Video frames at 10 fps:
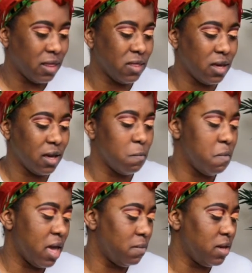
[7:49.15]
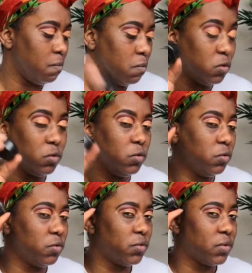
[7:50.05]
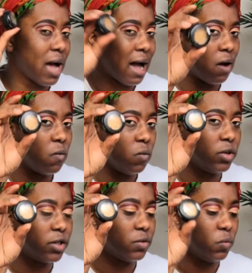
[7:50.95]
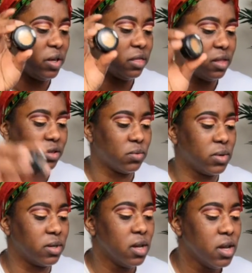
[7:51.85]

and then maybe move outward with this one.